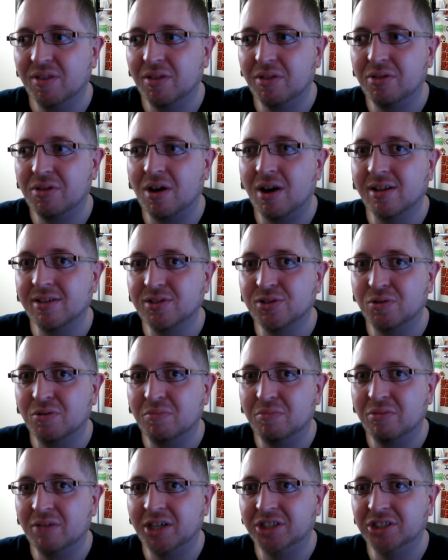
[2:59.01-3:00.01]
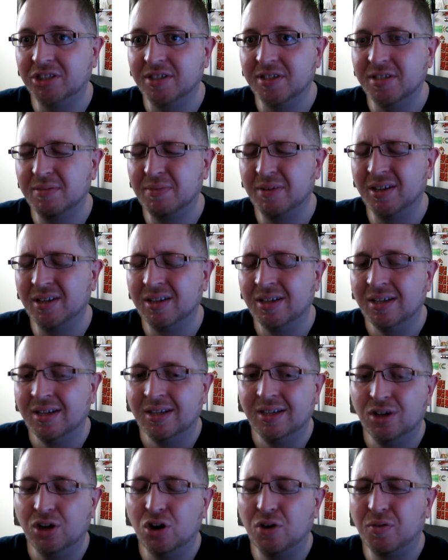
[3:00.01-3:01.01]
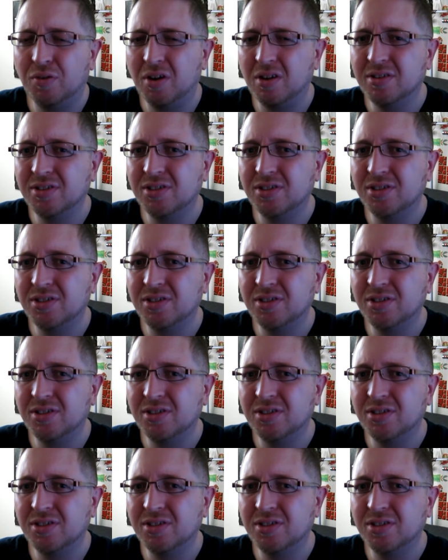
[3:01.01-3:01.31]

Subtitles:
thoughts or impressions. But overall,